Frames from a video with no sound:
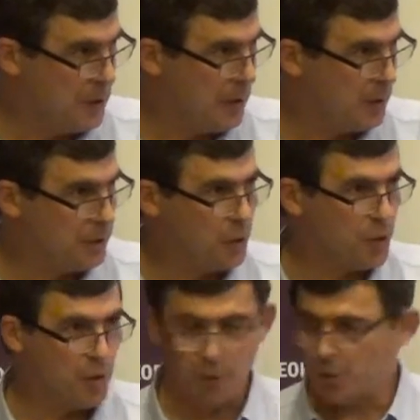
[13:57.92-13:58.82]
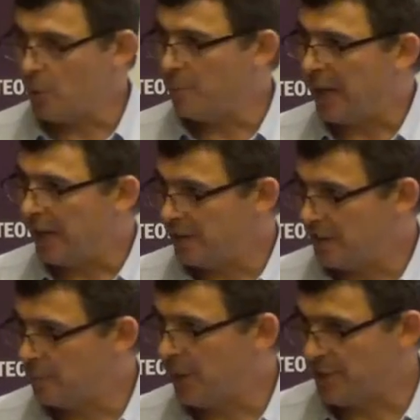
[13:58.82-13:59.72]
And you're supposed to abide
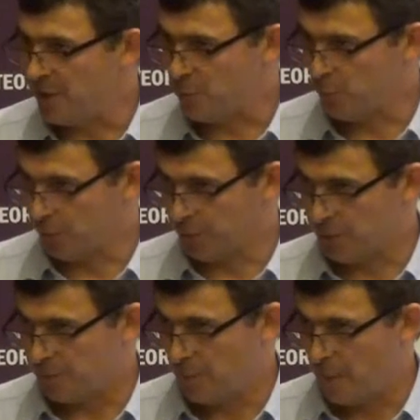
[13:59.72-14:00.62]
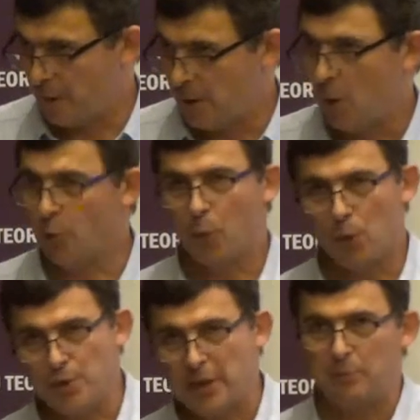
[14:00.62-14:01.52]
by these rules. Of
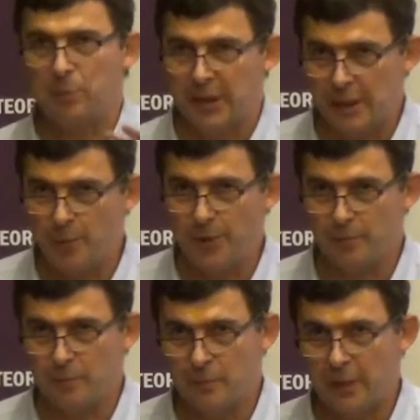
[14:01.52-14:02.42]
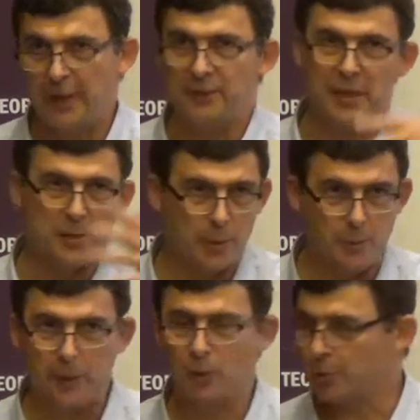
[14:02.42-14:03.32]
course, you can play with them, and that's what
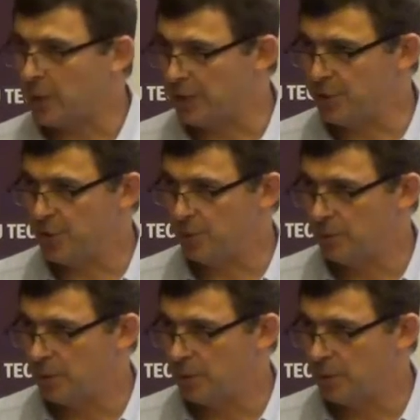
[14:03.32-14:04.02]
we all try to do.